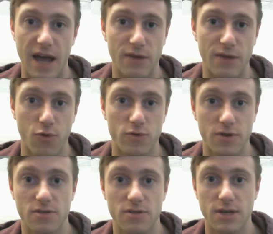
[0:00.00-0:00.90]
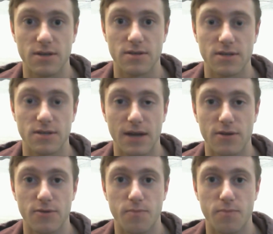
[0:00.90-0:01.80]
and for just the
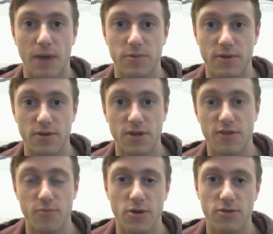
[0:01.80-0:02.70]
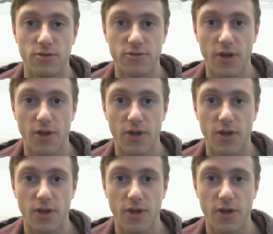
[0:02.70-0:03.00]
standard maps and achievements